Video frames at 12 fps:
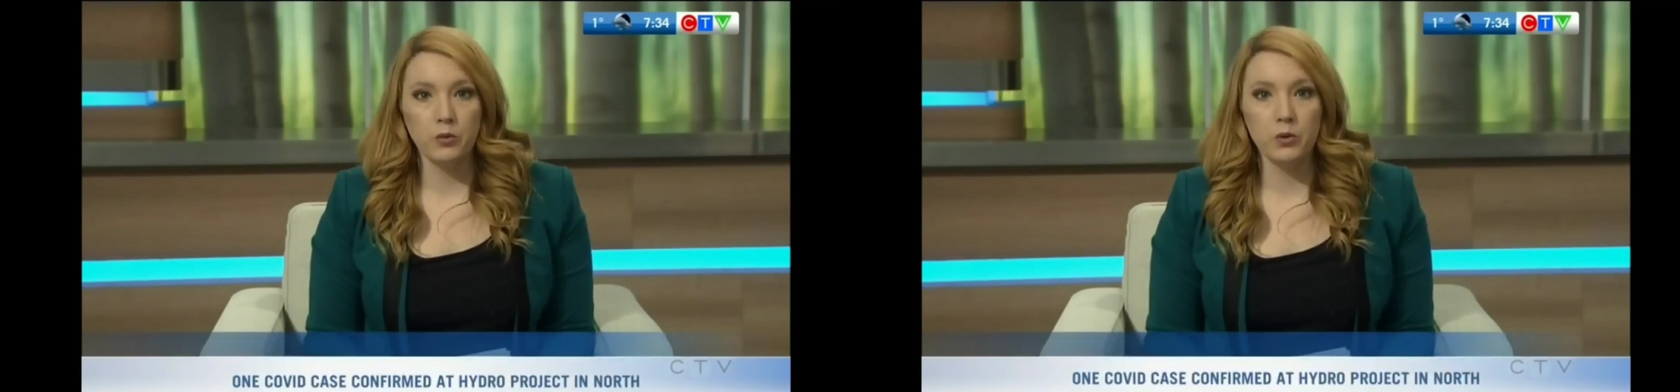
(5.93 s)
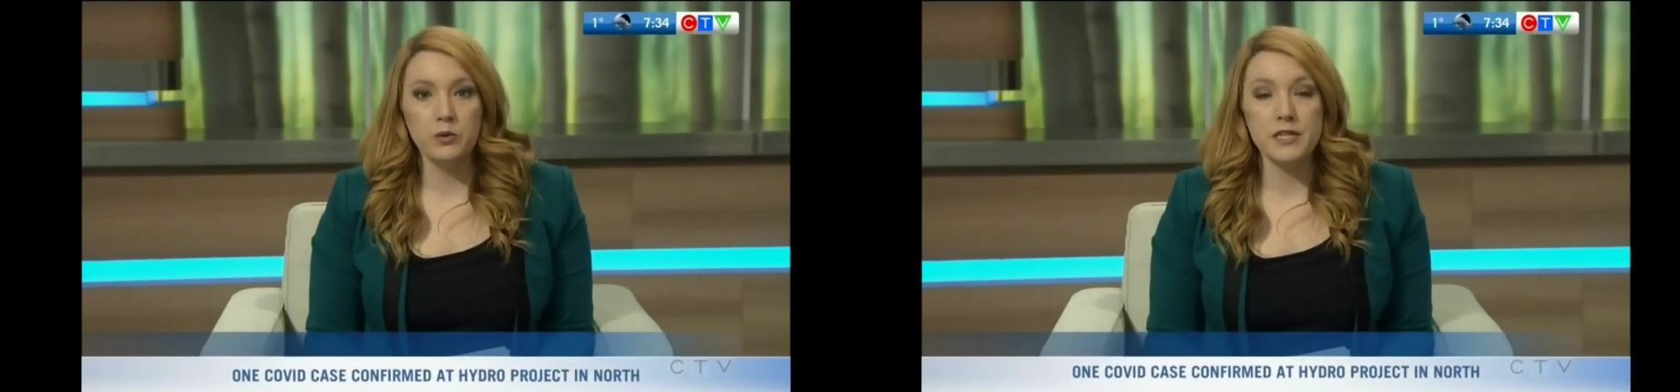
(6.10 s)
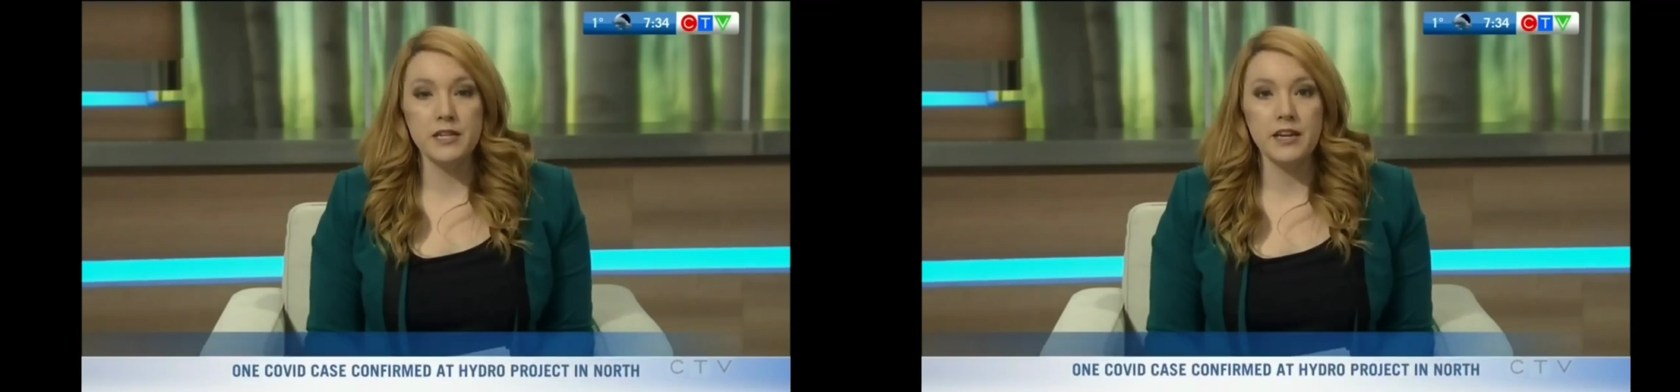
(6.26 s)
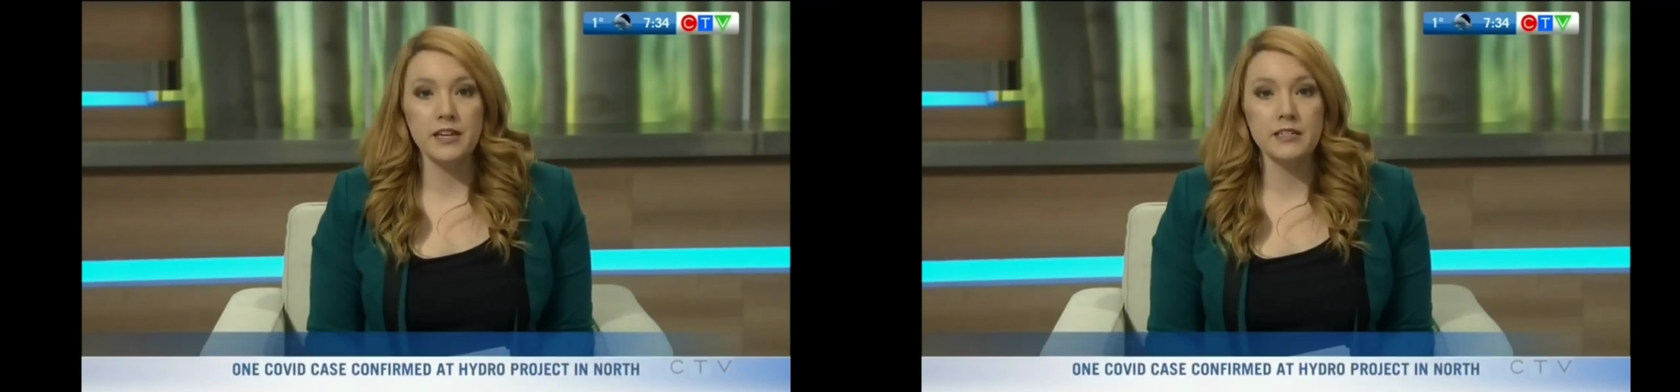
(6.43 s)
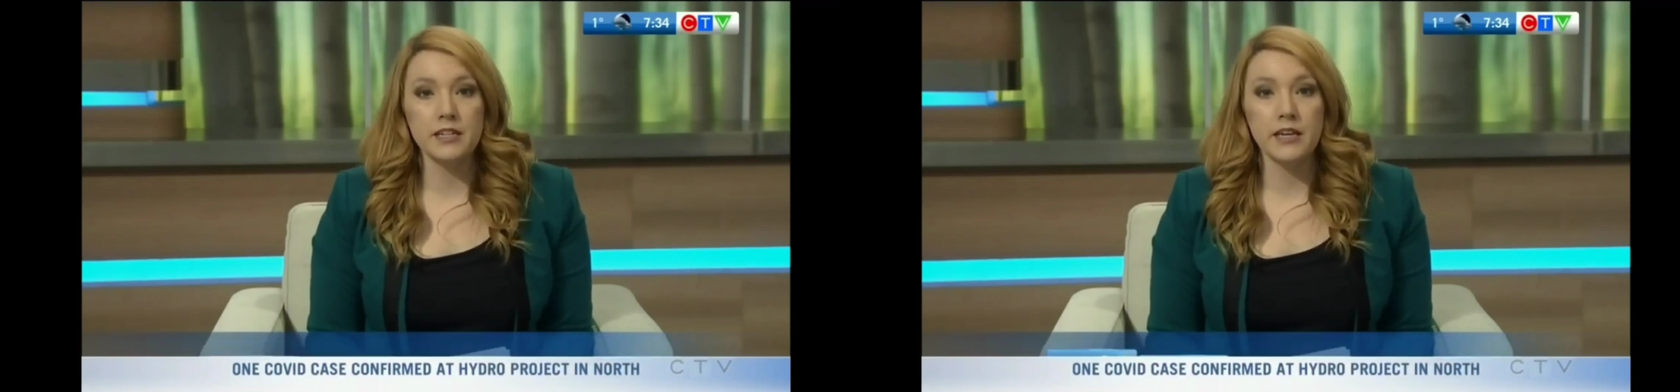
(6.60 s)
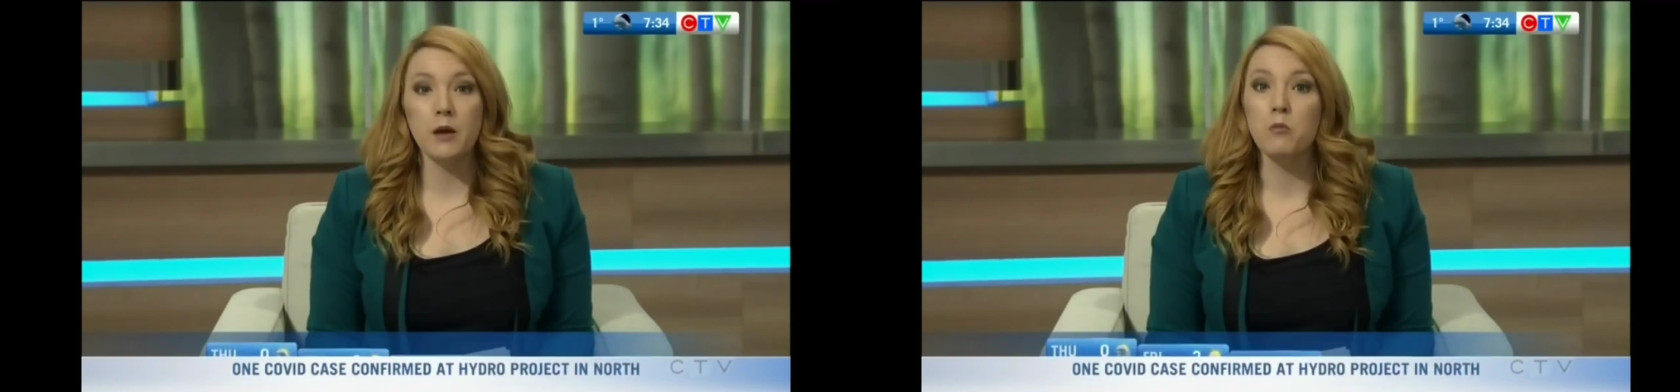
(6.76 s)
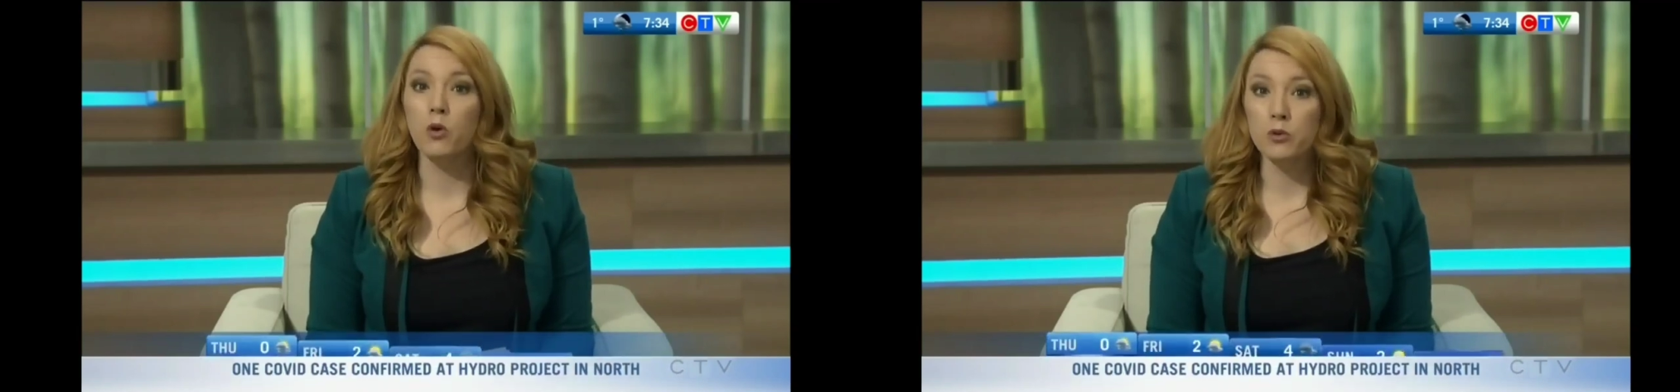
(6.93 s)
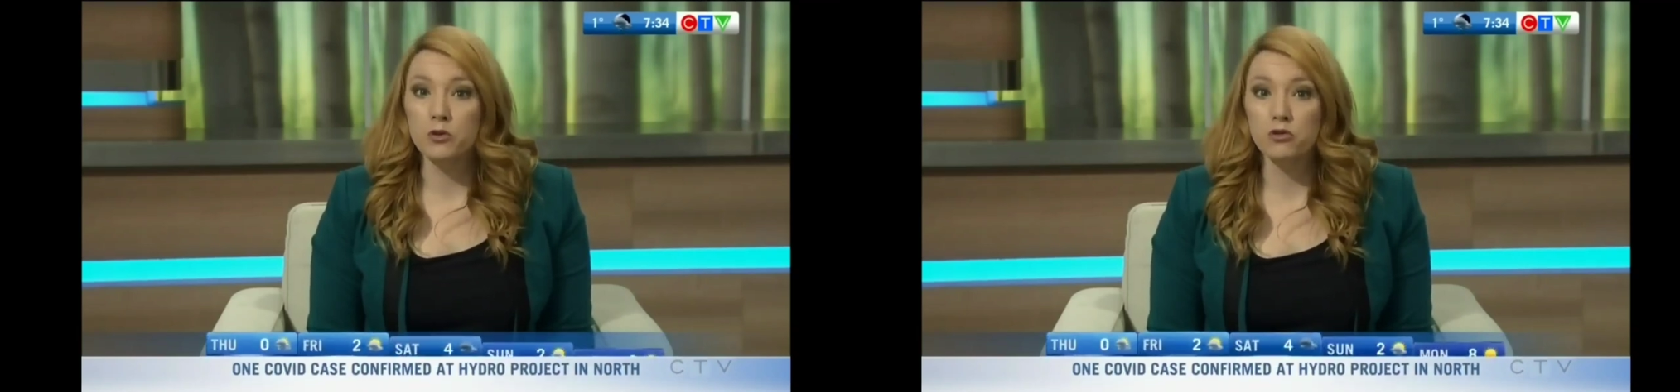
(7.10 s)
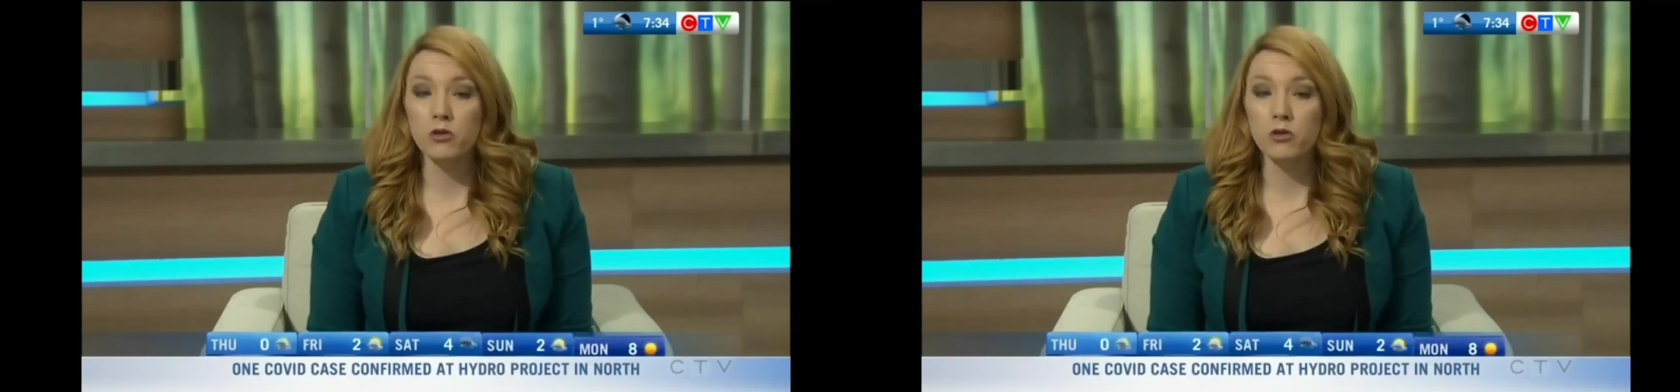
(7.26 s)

Brent Roussin hinting at more